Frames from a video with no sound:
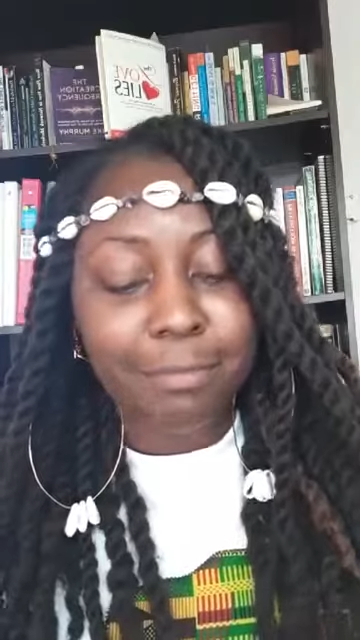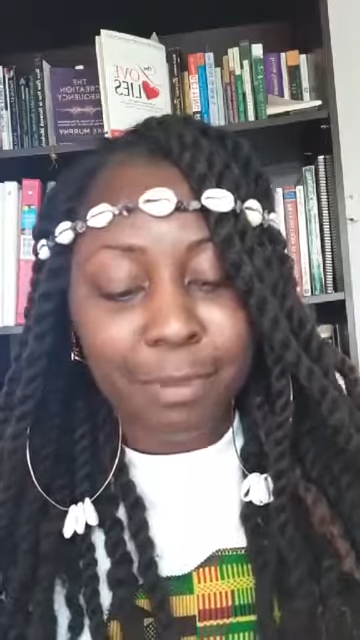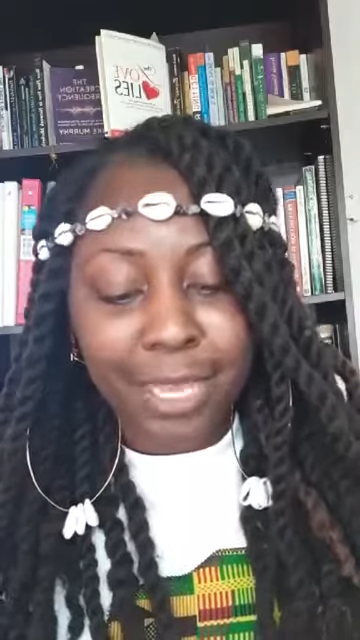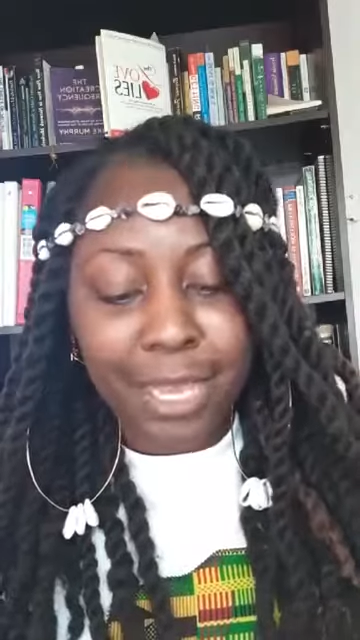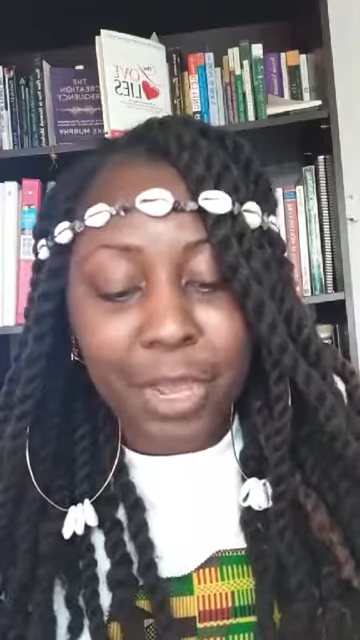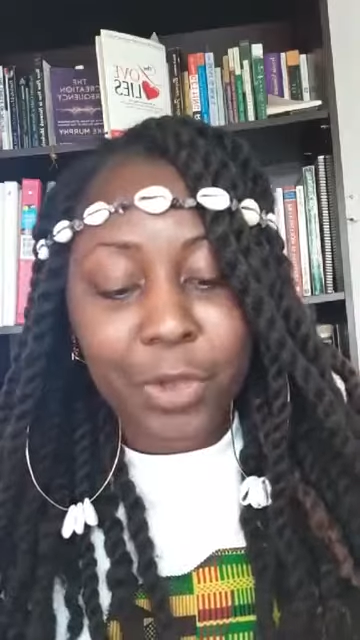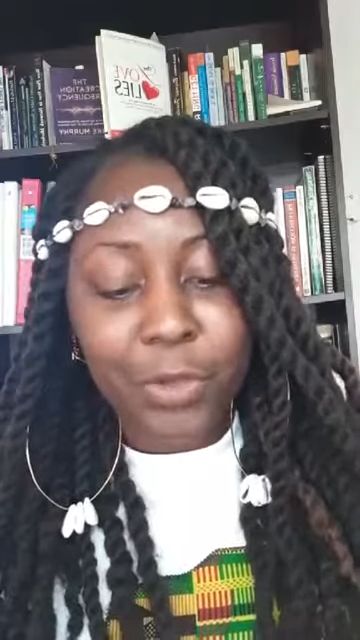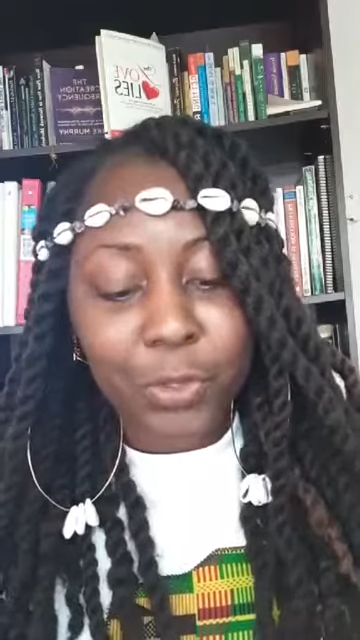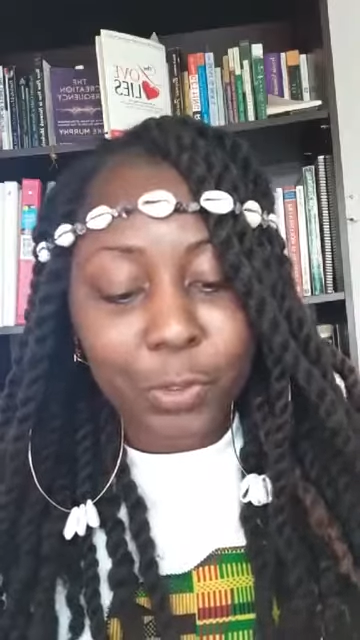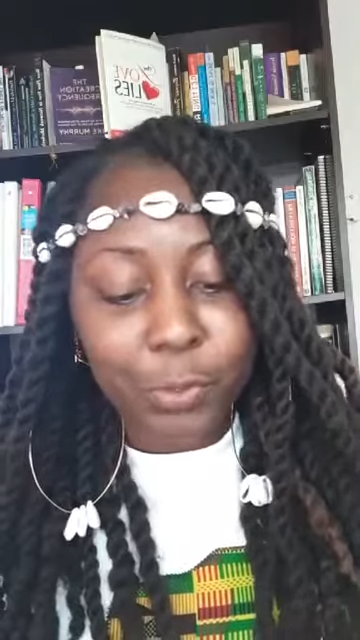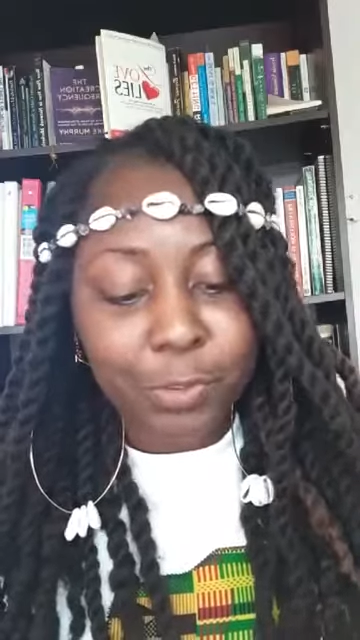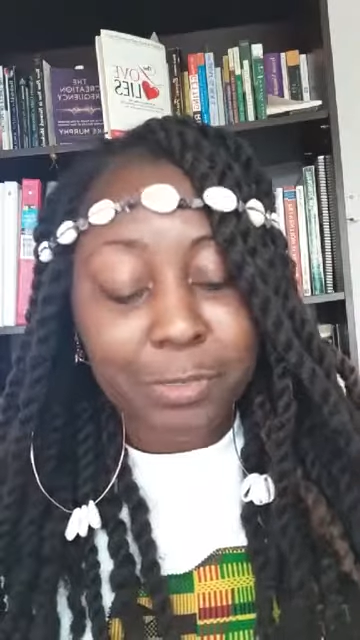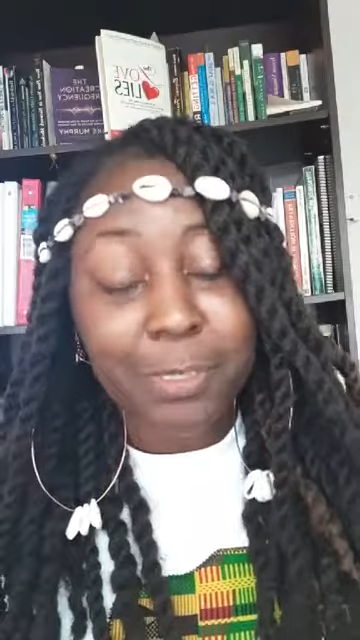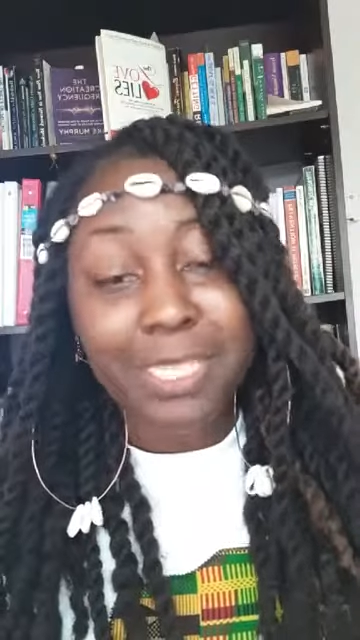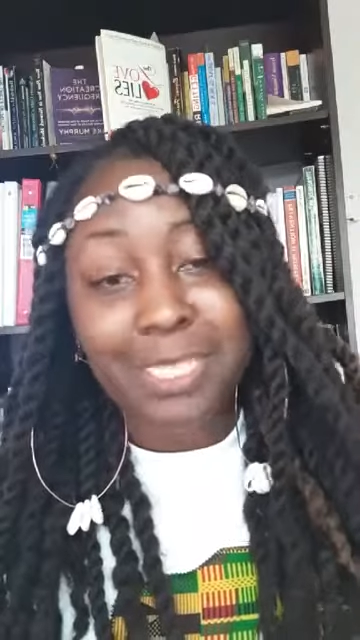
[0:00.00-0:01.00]
big old
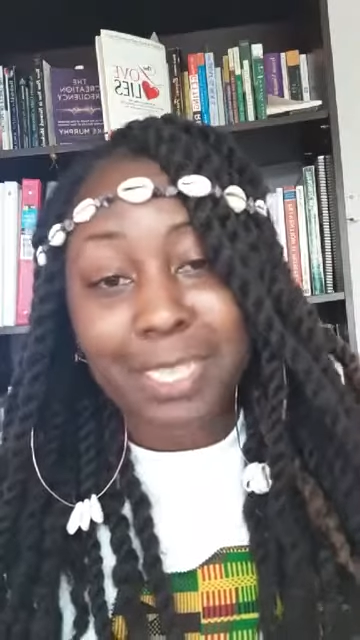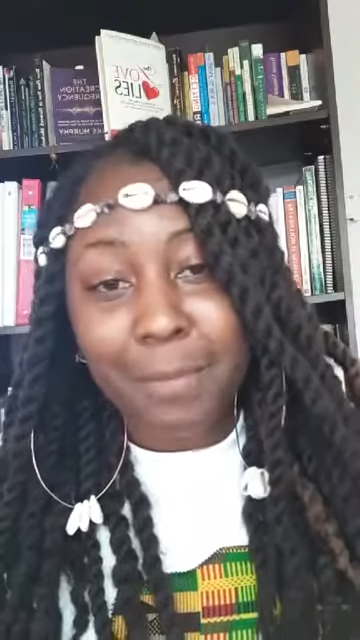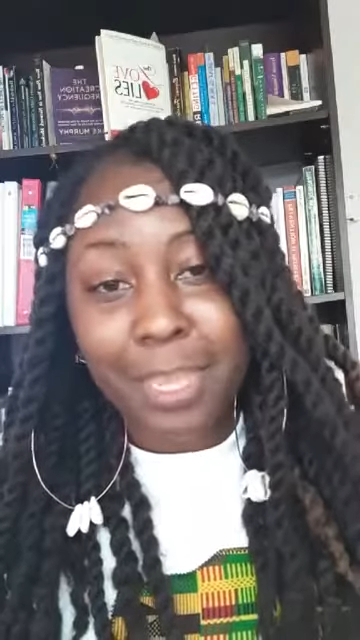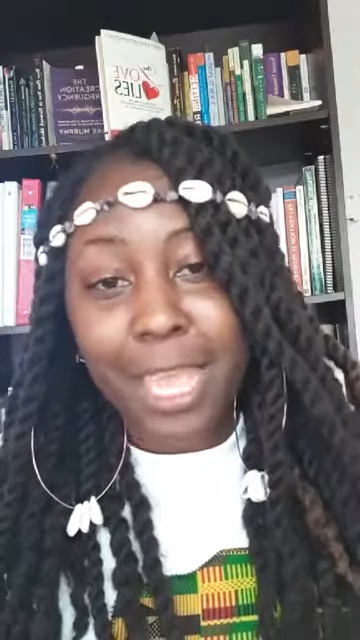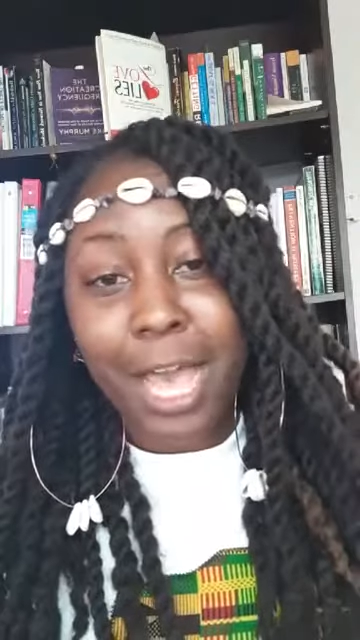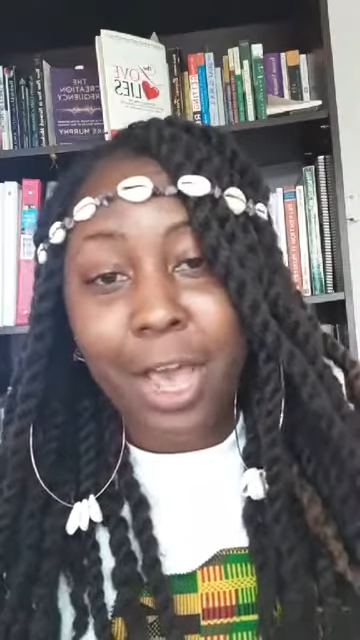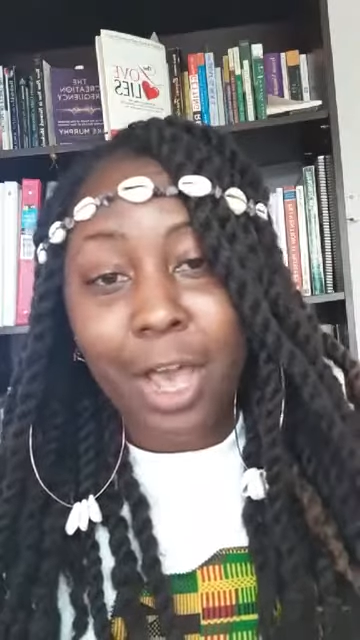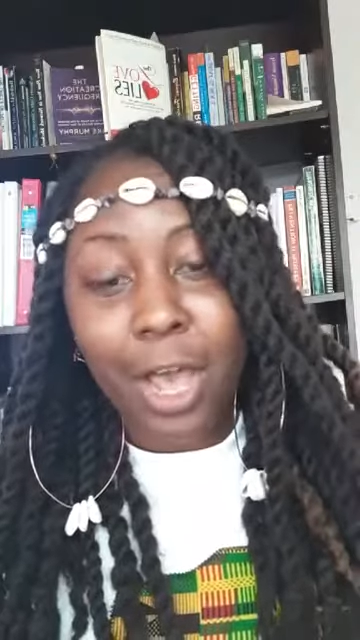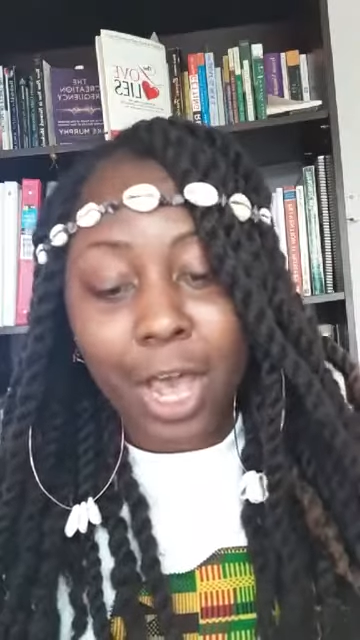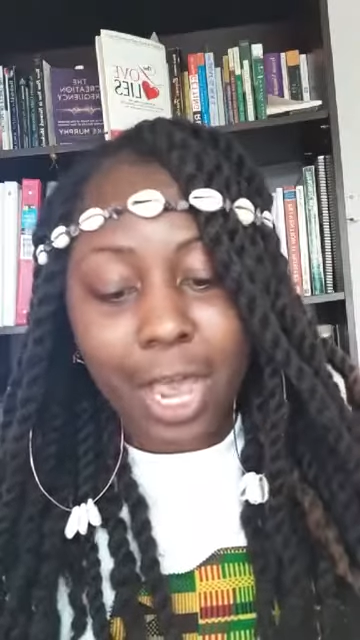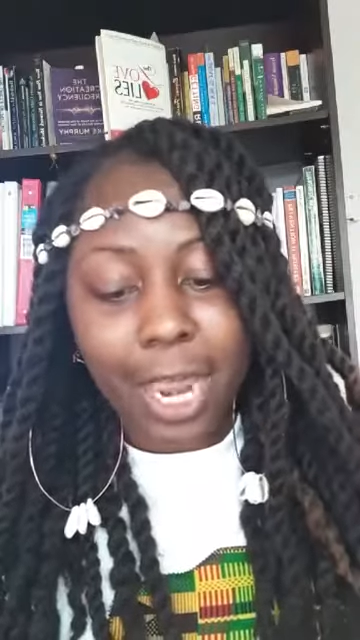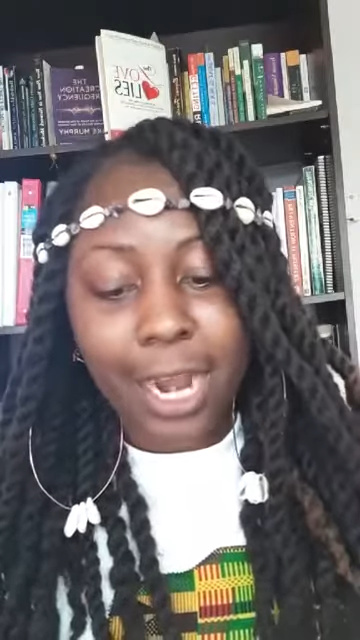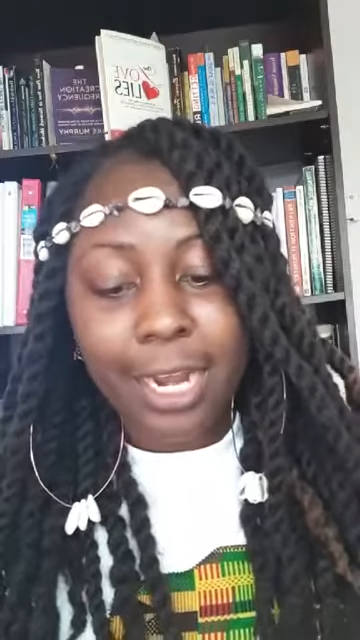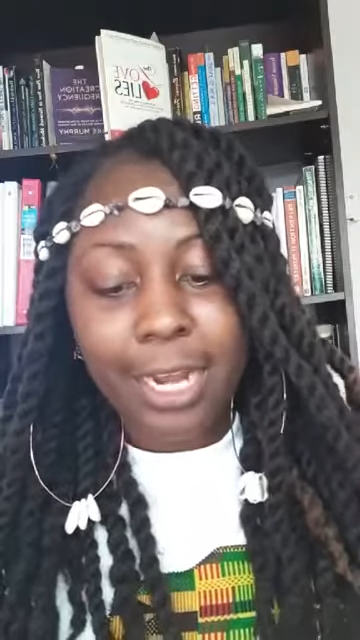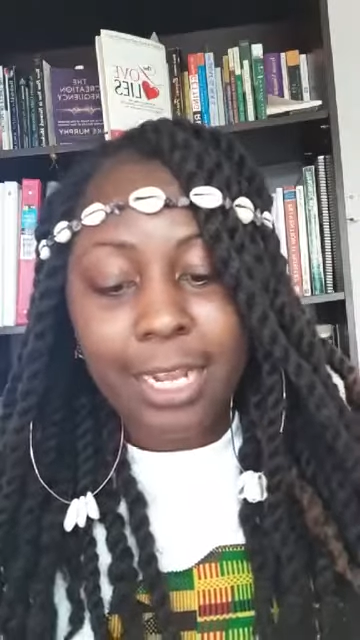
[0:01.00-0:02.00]
hoops, but some of y'all
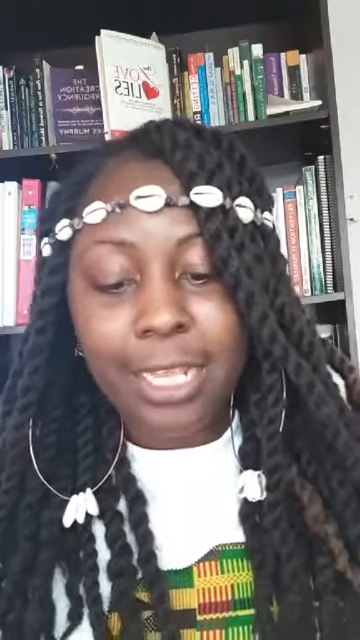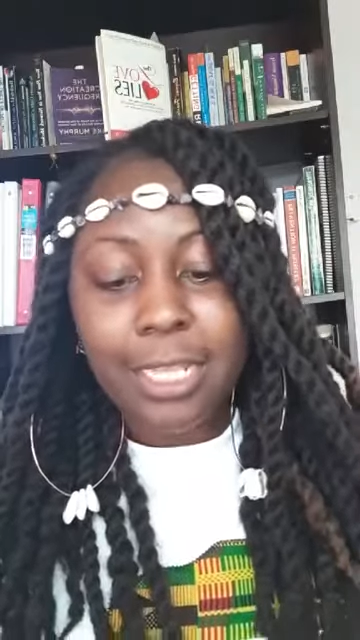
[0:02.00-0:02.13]
are.